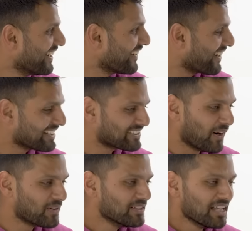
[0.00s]
All right,
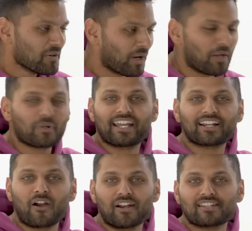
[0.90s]
so what I want to
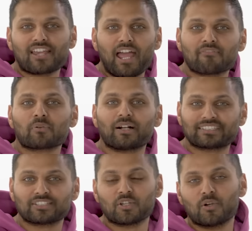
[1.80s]
encourage
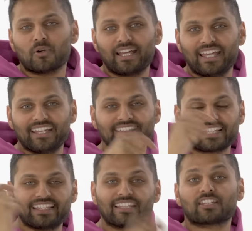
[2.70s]
everyone to do is,
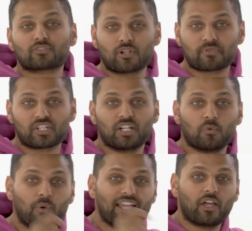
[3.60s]
in the
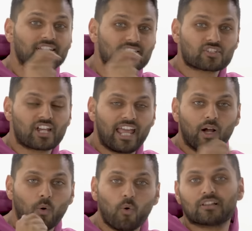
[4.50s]
description, we're going to
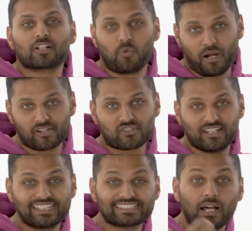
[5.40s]
share all the
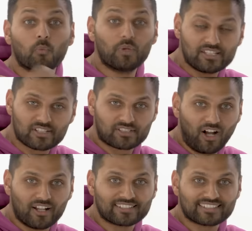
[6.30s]
questions that we just
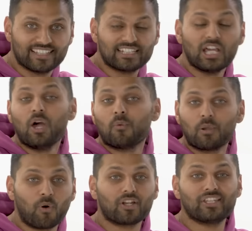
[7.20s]
answered.
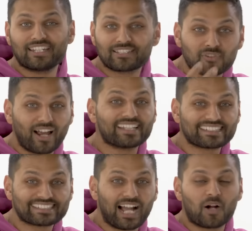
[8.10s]
We want you to try
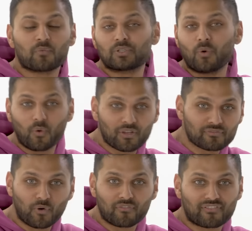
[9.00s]
this out with all
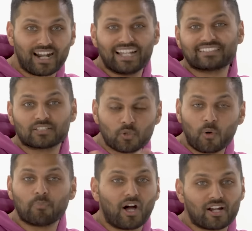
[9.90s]
of your friends,
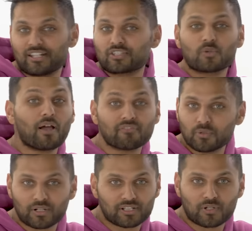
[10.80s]
your partners, whoever
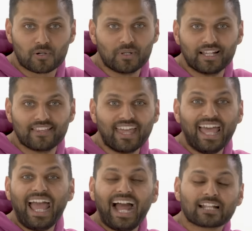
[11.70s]
you want to do it with,
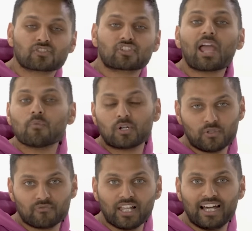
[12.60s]
and share what
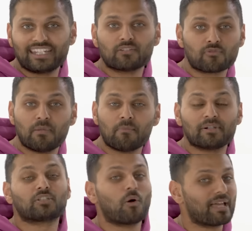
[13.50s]
you've learned. And
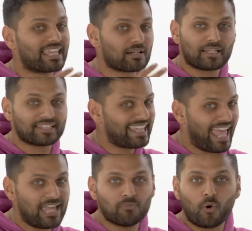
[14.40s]
remember, don't make it about the
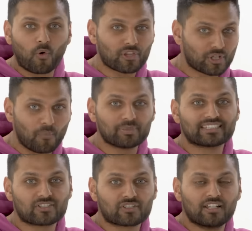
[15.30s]
game or the
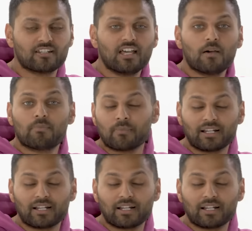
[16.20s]
competition, but